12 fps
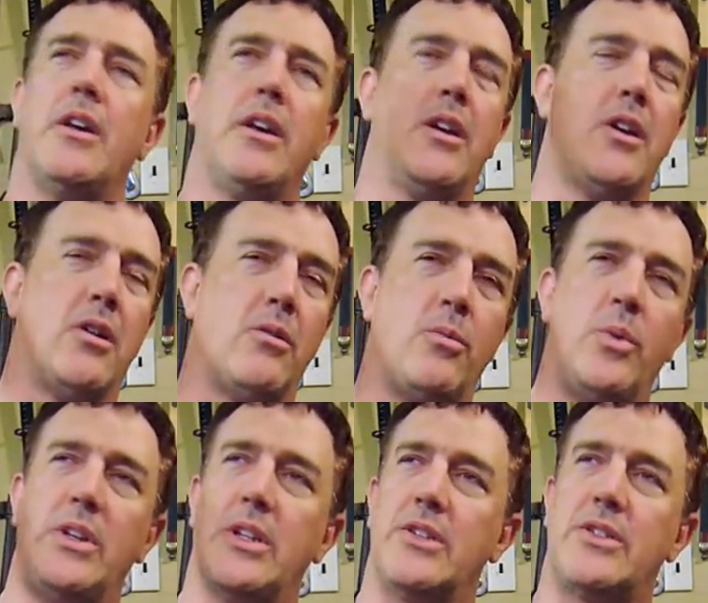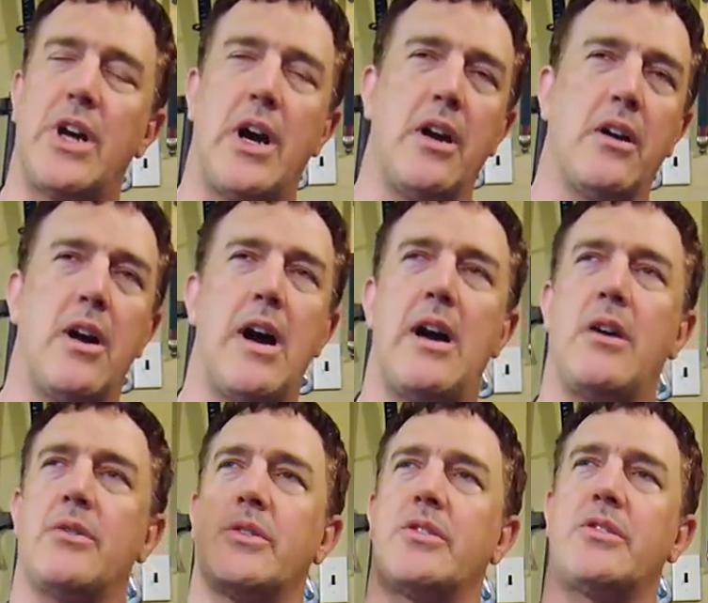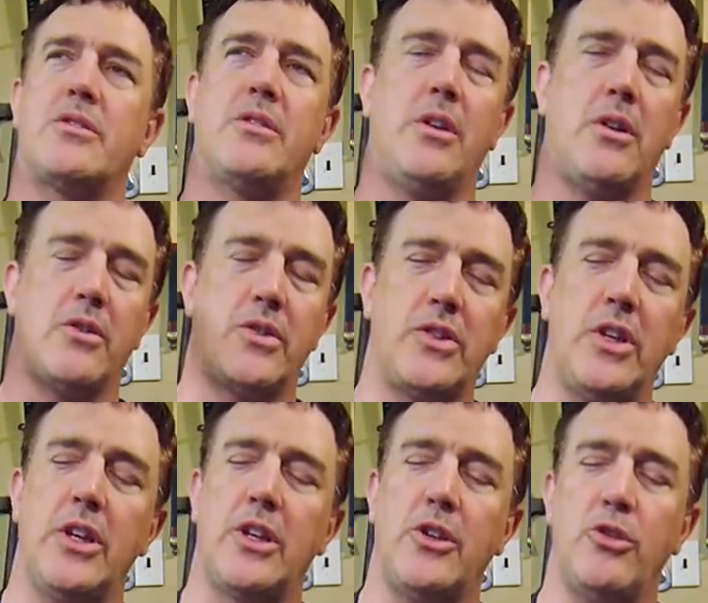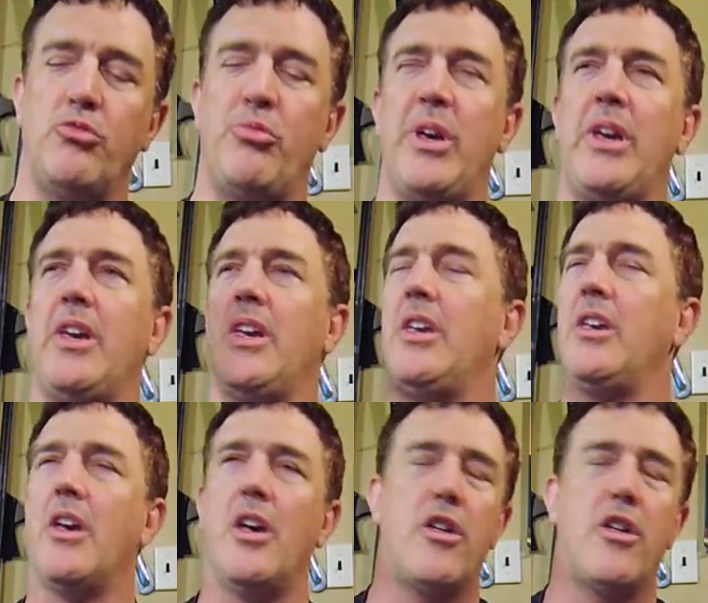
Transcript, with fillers: You know, we did tire house, you know, CQB,